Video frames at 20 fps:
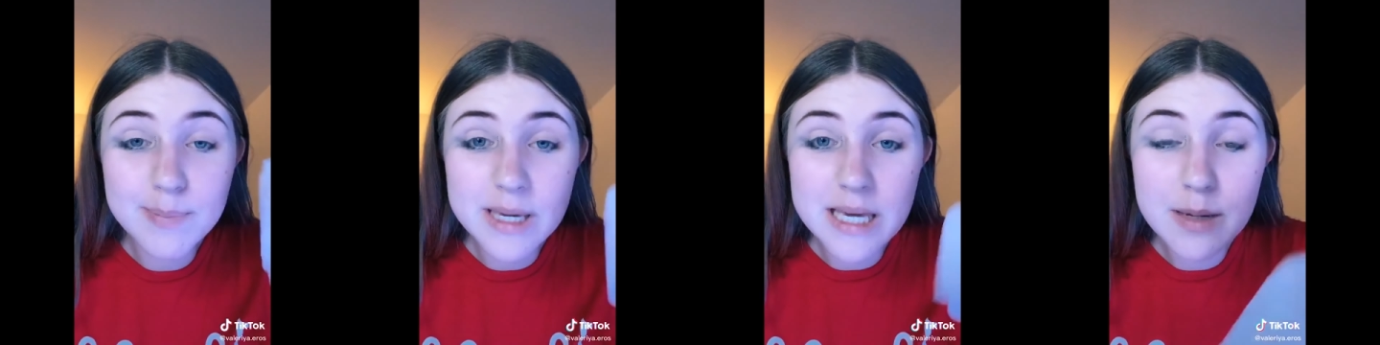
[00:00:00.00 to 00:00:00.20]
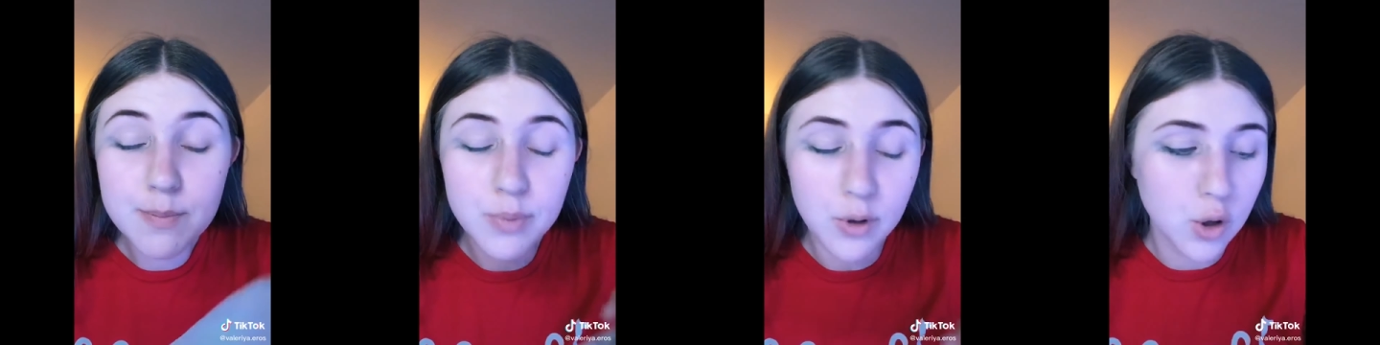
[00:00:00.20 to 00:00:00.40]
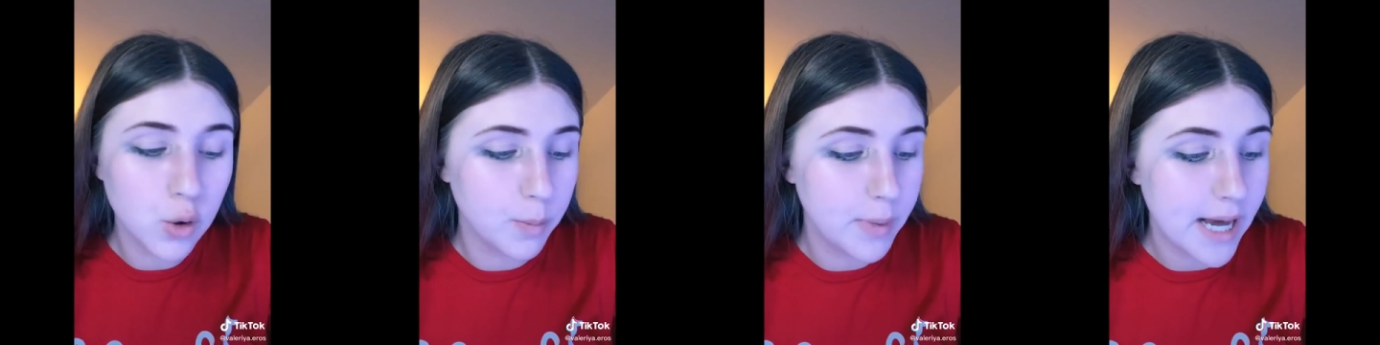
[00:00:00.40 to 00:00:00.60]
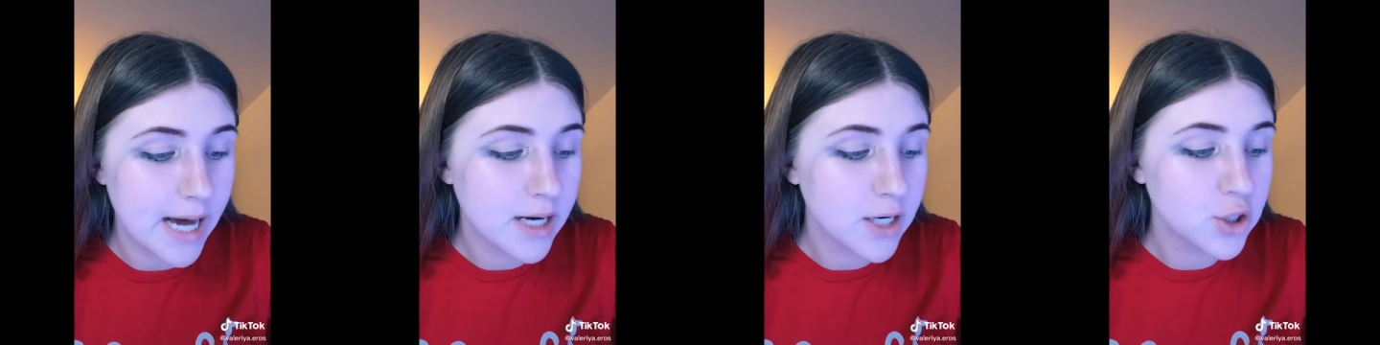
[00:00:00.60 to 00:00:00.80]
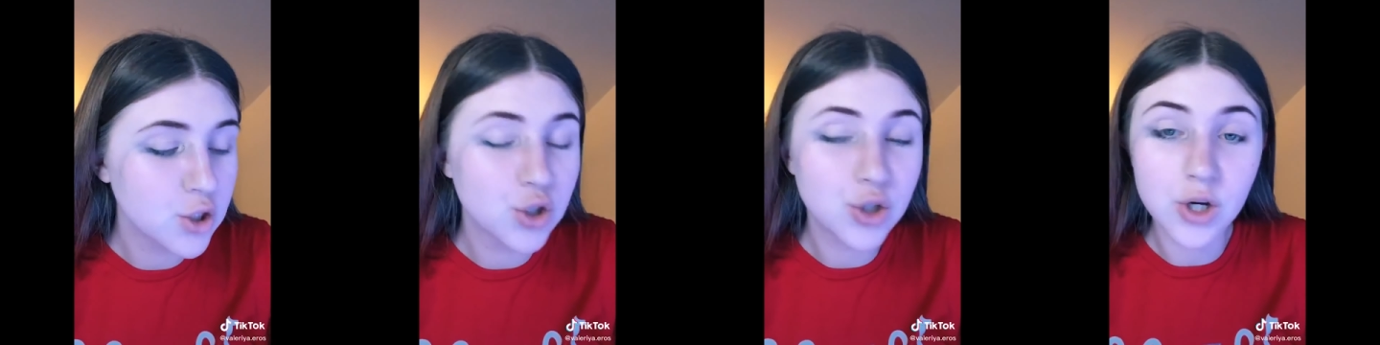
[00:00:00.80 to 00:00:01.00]
people
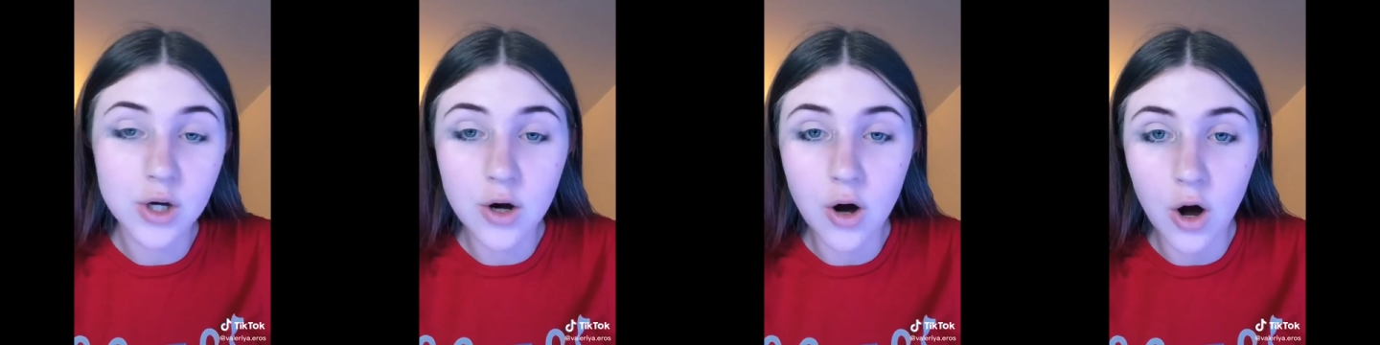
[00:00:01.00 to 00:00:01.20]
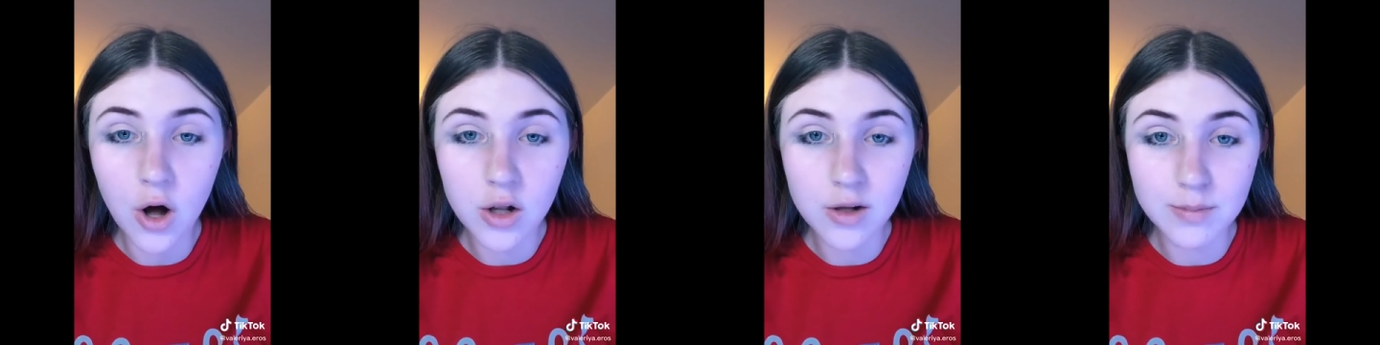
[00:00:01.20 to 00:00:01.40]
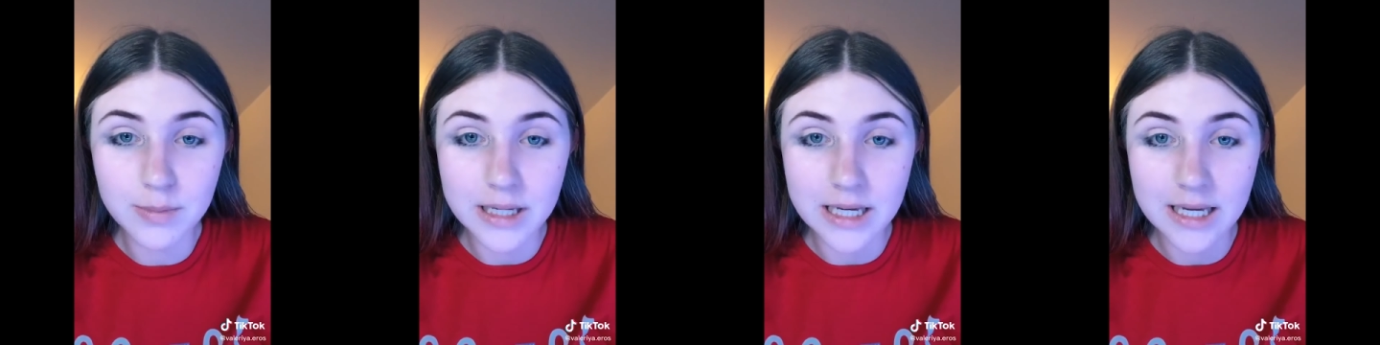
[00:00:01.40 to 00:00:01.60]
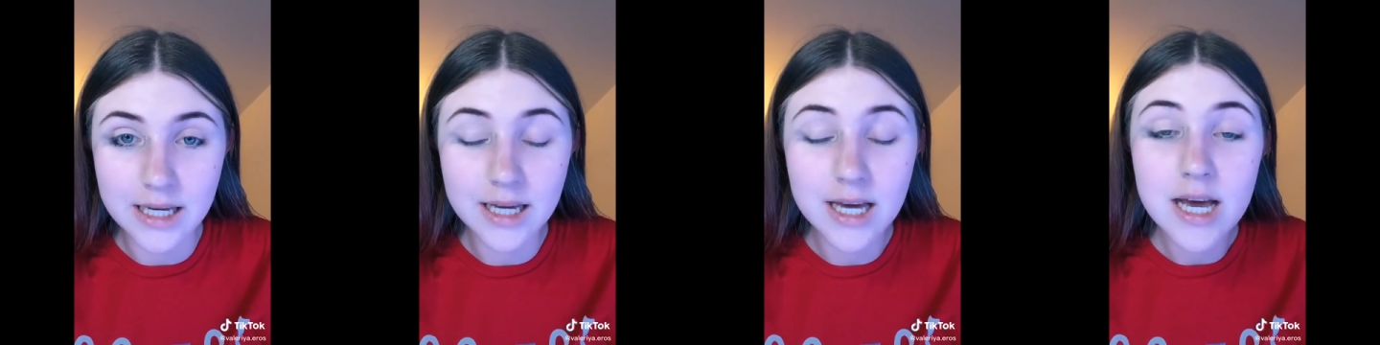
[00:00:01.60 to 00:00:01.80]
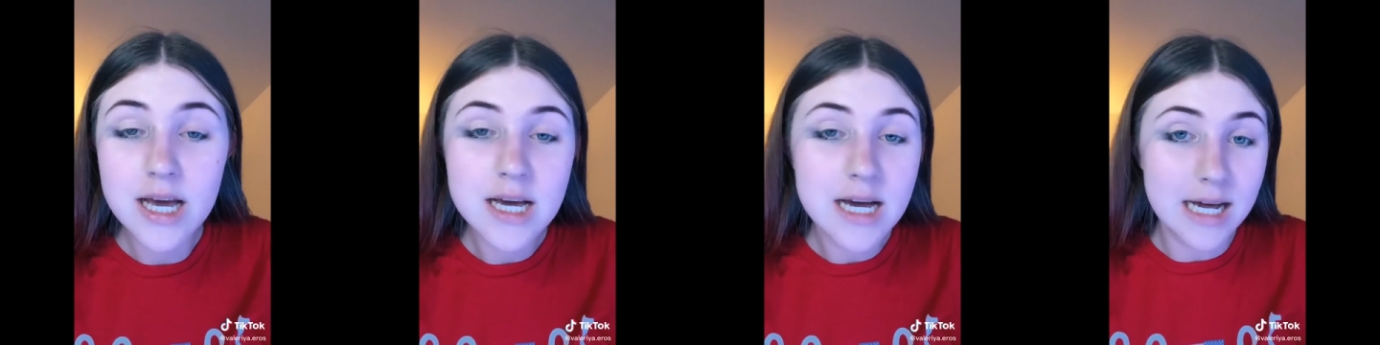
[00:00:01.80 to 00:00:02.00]
managed to call
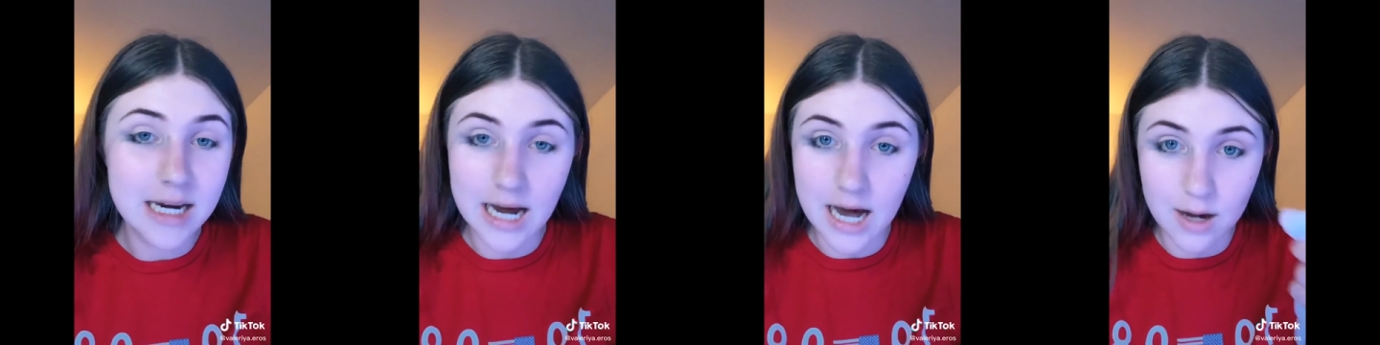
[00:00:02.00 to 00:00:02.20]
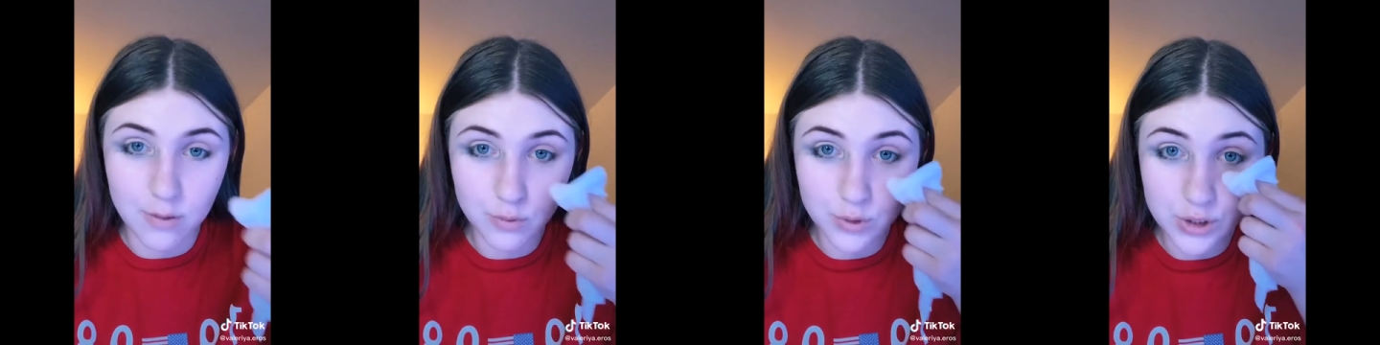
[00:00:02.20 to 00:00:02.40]
me and I